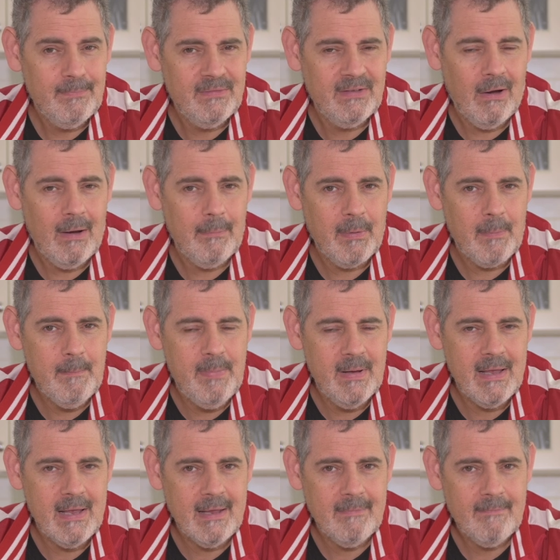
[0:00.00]
Type
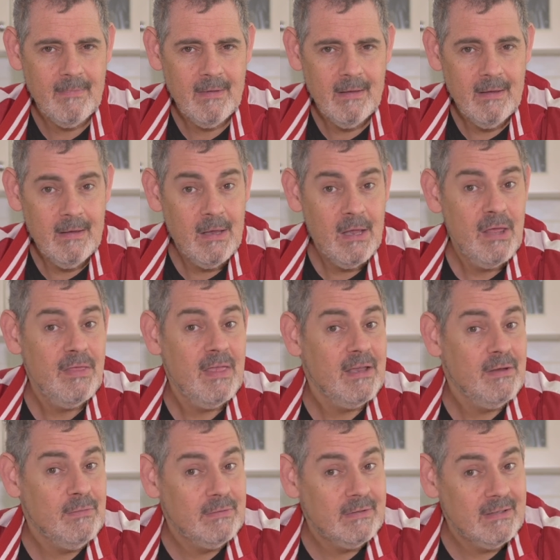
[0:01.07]
B. They
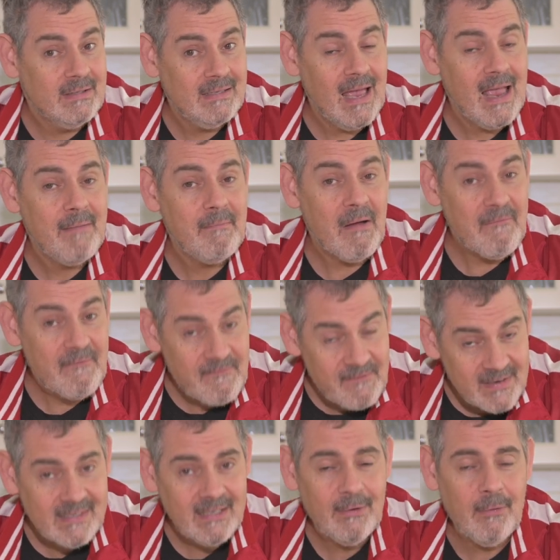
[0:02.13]
use the same
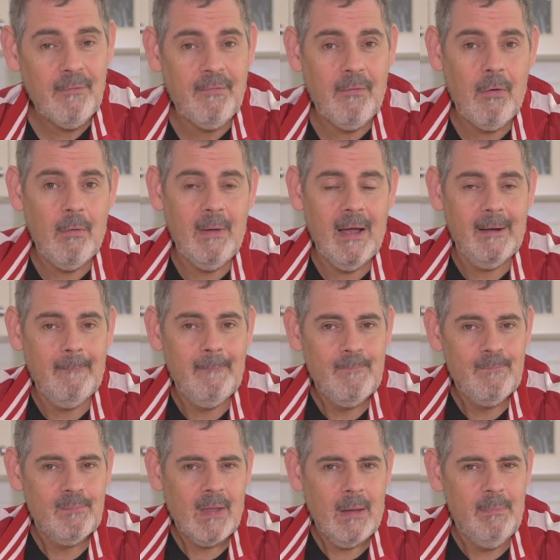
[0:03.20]
physical format,
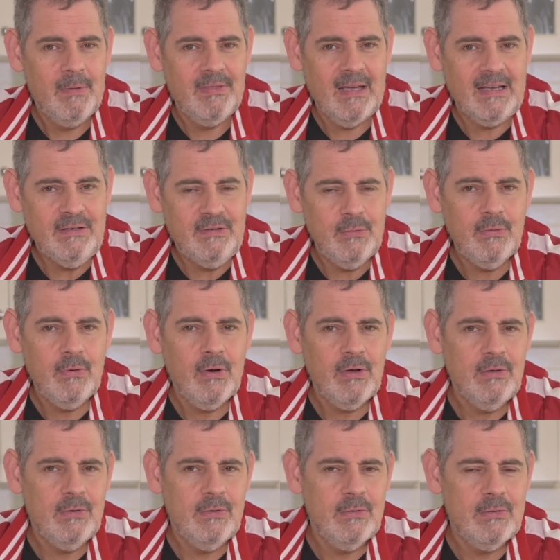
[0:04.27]
but they do not
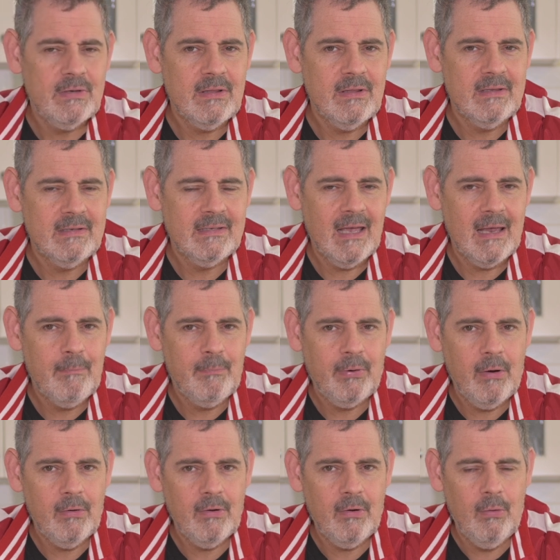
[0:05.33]
use the same
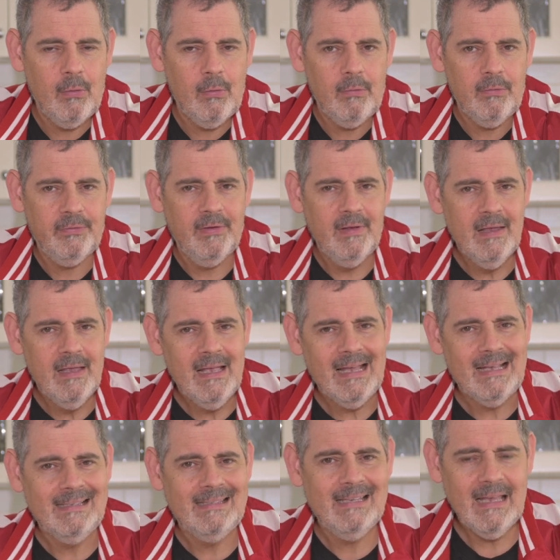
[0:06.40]
protocols.
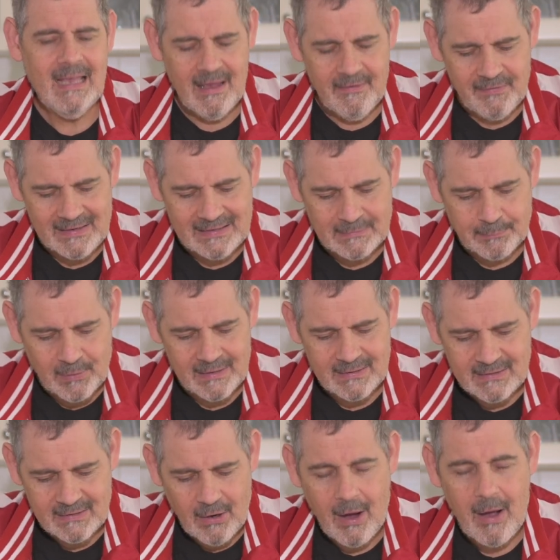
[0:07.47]
And
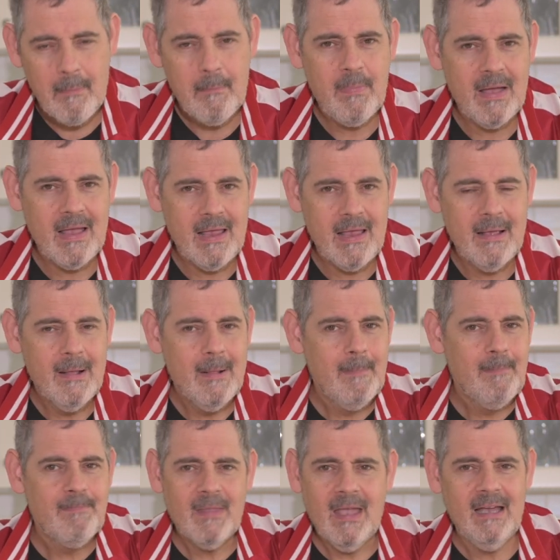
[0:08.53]
CFexpress Type B
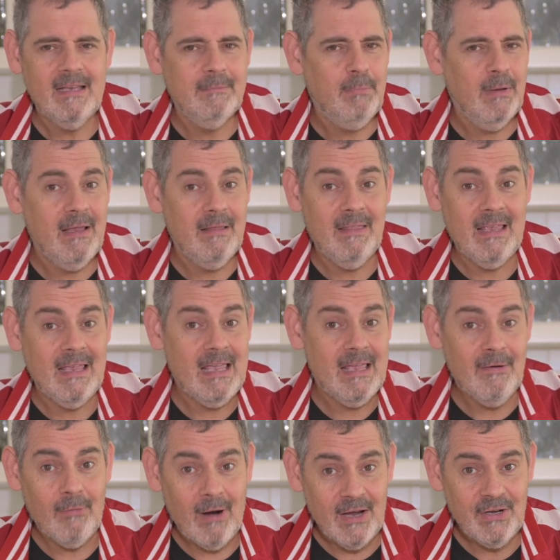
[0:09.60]
has been the
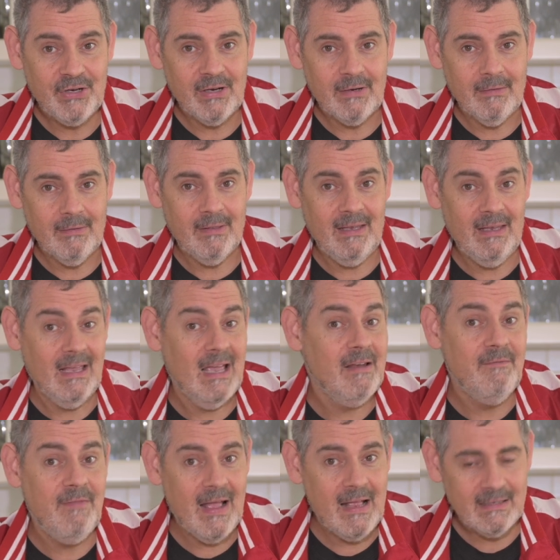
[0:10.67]
iteration, the
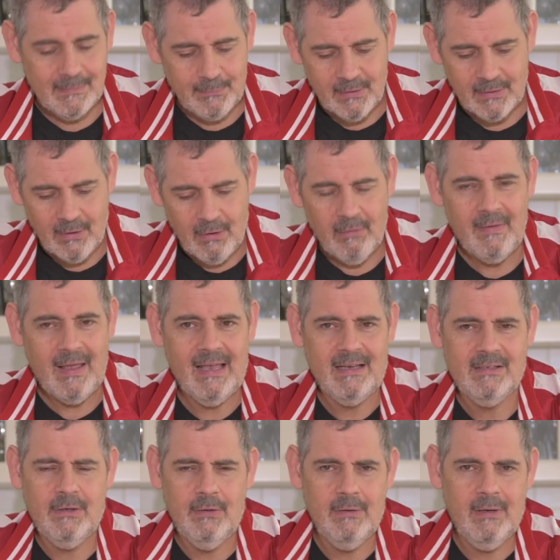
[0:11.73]
advancement of
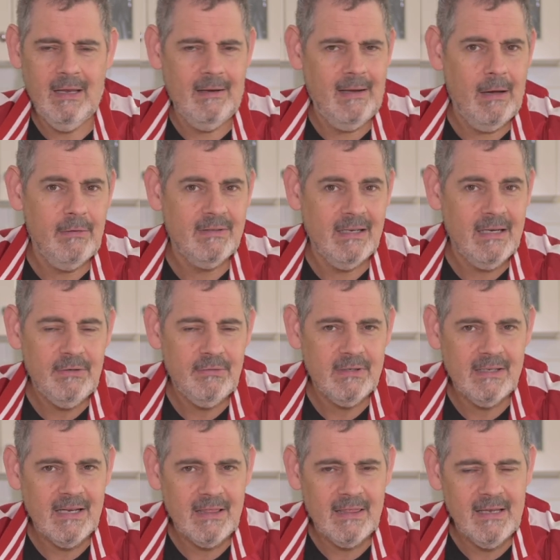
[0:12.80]
XQD. Now, it's an
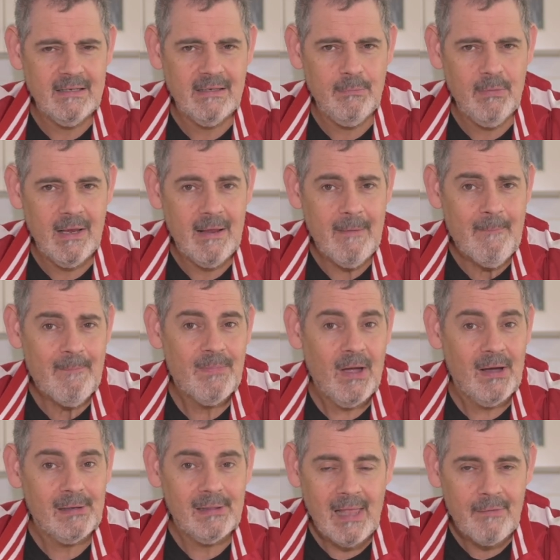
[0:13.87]
interesting thing to me.
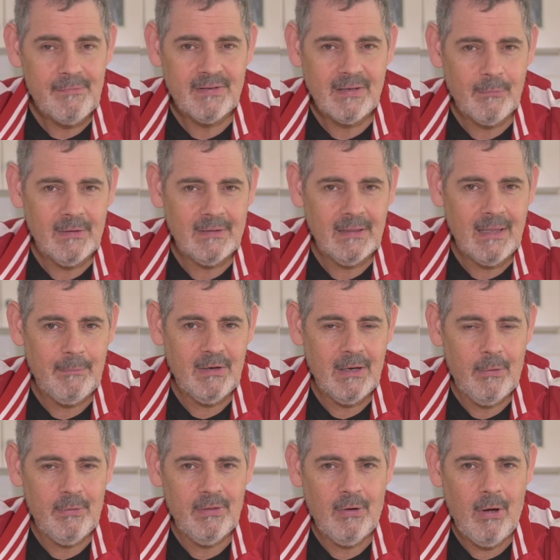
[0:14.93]
I'd love someone to let me
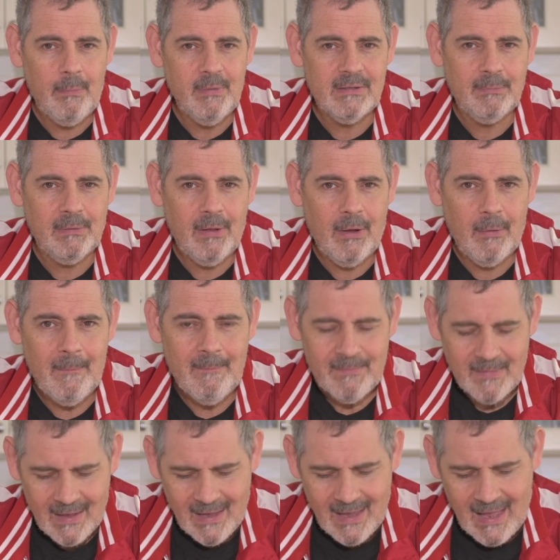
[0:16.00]
know in the comments below,
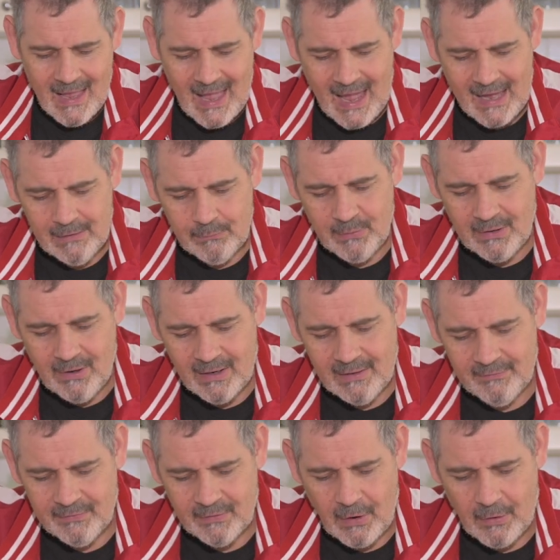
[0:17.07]
how did we kind
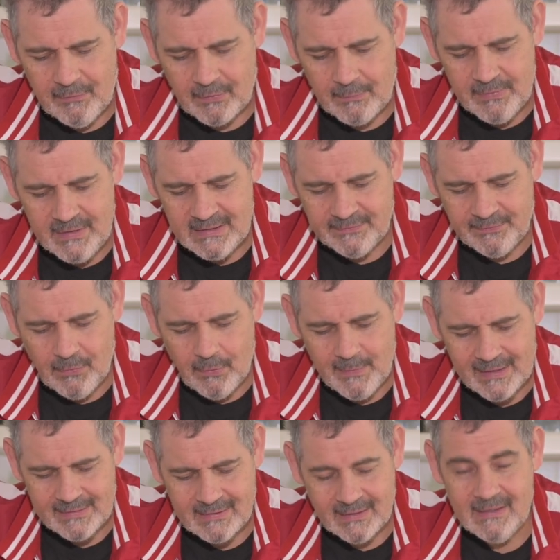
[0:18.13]
of go from this
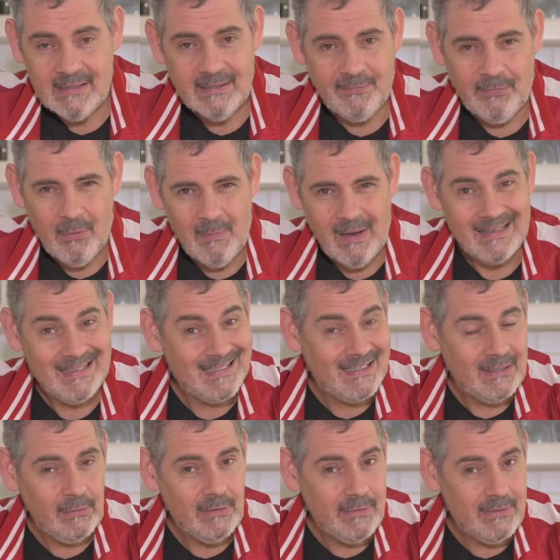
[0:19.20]
format to this format,
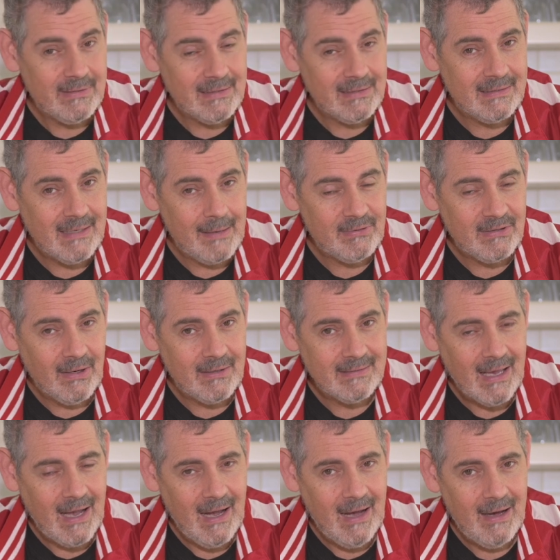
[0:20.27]
still using the same size
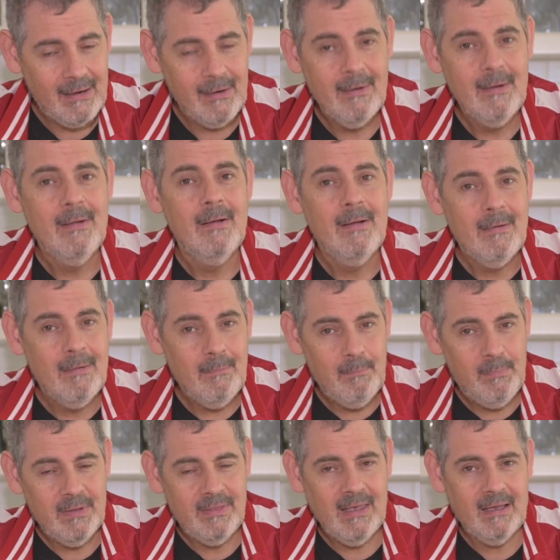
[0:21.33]
card,
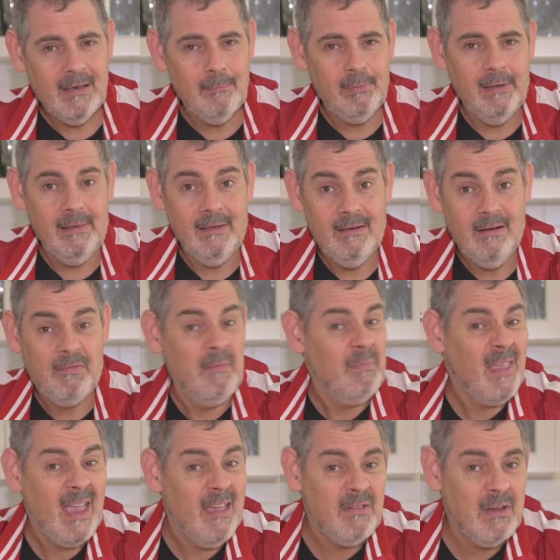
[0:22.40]
but they're completely different.
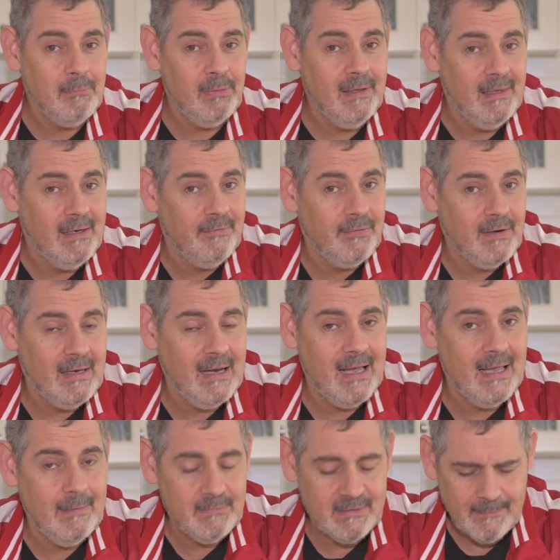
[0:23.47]
They have completely different
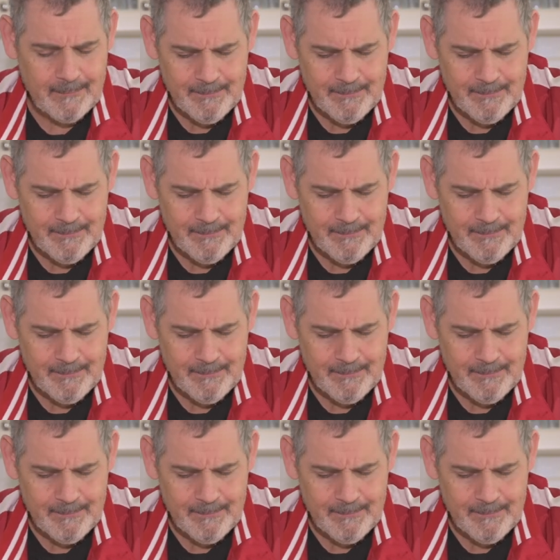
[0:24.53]
names.